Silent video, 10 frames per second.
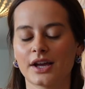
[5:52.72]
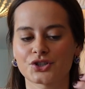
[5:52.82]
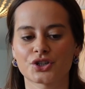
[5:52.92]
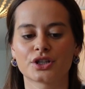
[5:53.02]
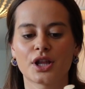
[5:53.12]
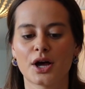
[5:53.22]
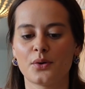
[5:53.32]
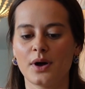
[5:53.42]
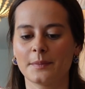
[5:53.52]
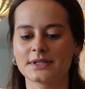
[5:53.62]
extra
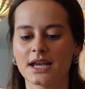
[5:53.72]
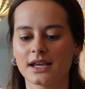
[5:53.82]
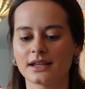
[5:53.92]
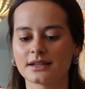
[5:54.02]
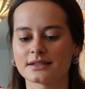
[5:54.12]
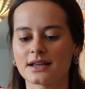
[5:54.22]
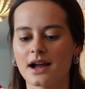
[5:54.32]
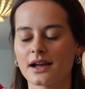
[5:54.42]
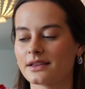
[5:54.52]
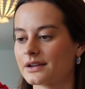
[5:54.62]
glow, I'm taking this
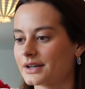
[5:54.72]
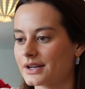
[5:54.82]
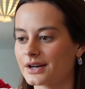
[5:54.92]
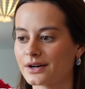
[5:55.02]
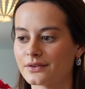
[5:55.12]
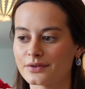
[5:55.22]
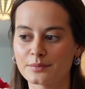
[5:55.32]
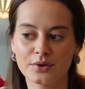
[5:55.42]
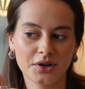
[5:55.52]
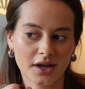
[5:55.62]
highlighter here from
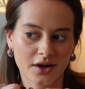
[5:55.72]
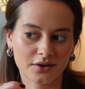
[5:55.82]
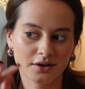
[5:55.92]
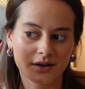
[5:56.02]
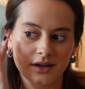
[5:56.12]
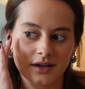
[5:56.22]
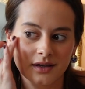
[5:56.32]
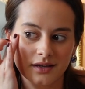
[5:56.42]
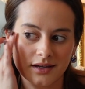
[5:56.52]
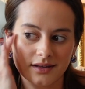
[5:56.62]
Beautycounter
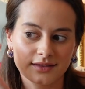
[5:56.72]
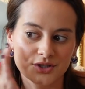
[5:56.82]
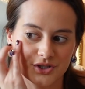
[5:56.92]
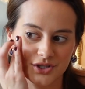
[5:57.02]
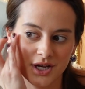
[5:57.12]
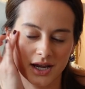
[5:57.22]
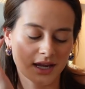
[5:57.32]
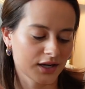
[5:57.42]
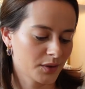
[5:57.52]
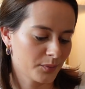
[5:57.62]
in the
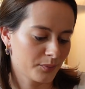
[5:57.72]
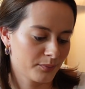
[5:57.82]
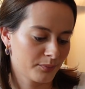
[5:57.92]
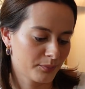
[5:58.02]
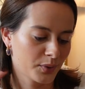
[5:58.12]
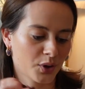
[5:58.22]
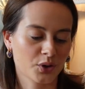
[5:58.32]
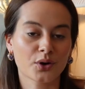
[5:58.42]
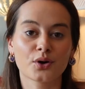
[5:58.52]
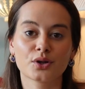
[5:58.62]
shade
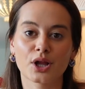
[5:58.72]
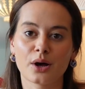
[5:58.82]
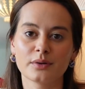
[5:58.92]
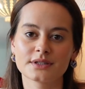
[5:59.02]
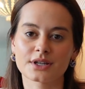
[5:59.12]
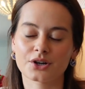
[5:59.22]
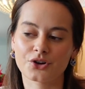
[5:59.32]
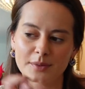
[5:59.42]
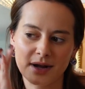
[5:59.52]
Pearl Glow. It's their cream